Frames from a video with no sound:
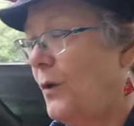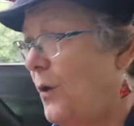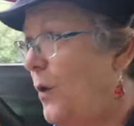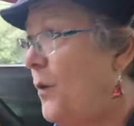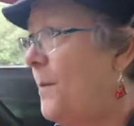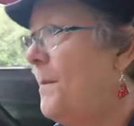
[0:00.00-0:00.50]

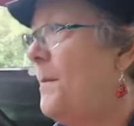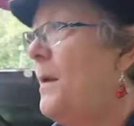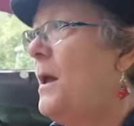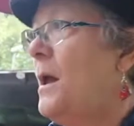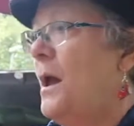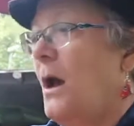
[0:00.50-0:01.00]
home.
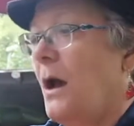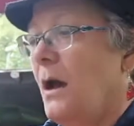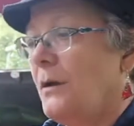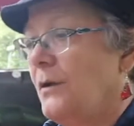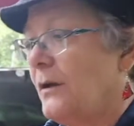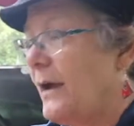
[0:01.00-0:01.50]

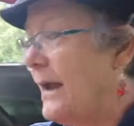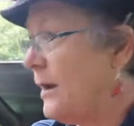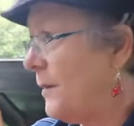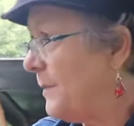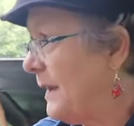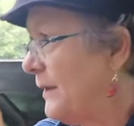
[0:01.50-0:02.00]
You
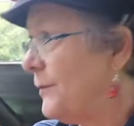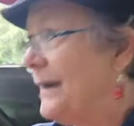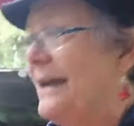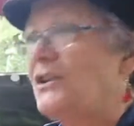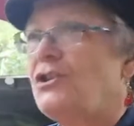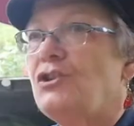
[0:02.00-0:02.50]
cannot be in a
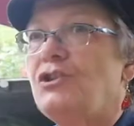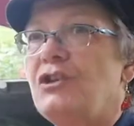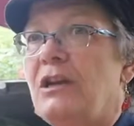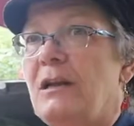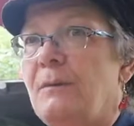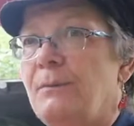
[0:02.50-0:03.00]

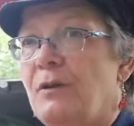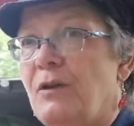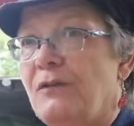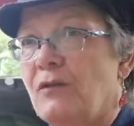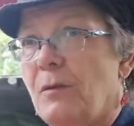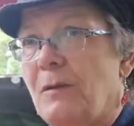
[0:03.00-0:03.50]
relationship, and you
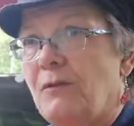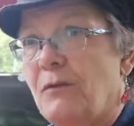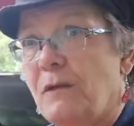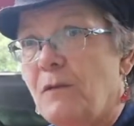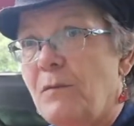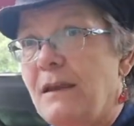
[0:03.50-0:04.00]
have to commit for
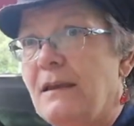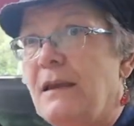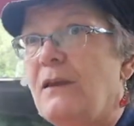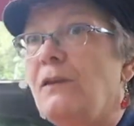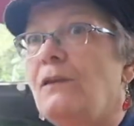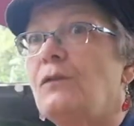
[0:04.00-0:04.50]
3
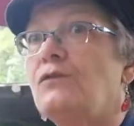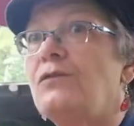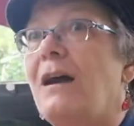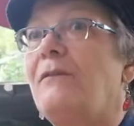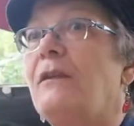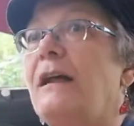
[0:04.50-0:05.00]
years to
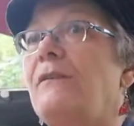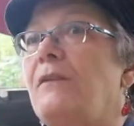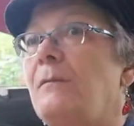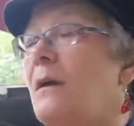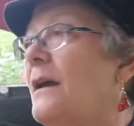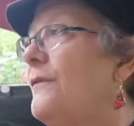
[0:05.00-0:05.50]
travel.
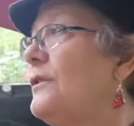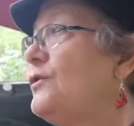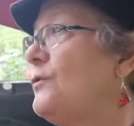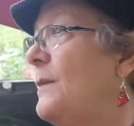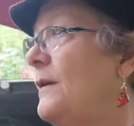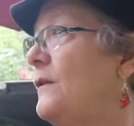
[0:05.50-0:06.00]
Every
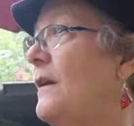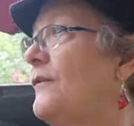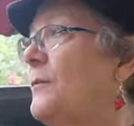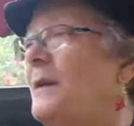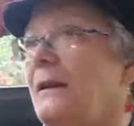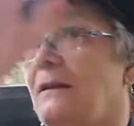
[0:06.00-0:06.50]
2 months you have
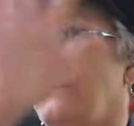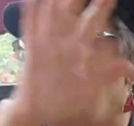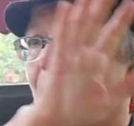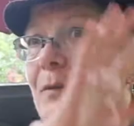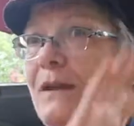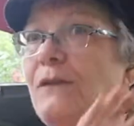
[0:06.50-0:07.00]
to be in a
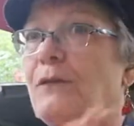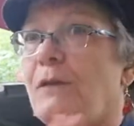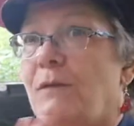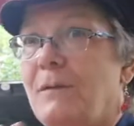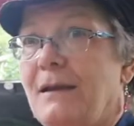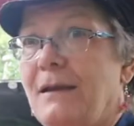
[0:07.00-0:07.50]
different place for
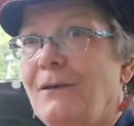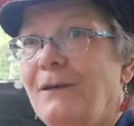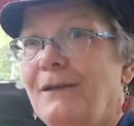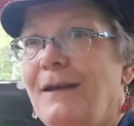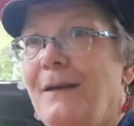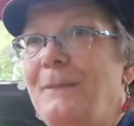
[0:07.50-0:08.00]
3
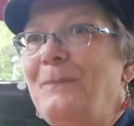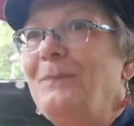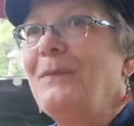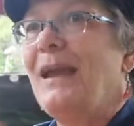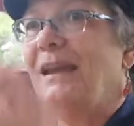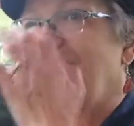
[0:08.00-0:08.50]
years.
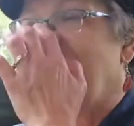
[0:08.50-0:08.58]
And